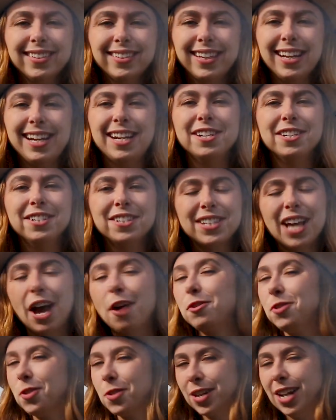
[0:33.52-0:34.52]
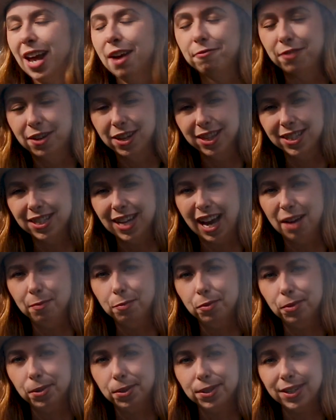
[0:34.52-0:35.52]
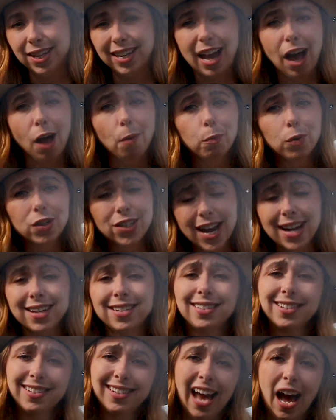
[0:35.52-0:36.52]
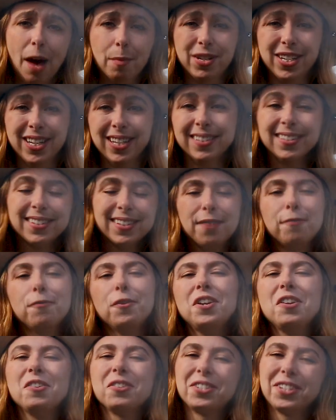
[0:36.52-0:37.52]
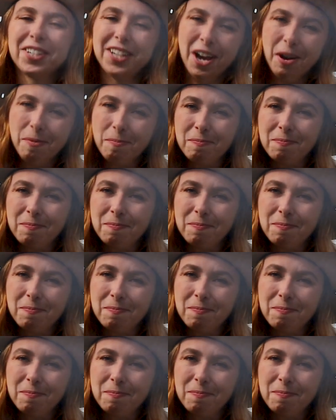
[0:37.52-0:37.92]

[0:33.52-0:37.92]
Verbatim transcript: Here's how you can have fun in the tide pools and help protect its inhabitants for years to come.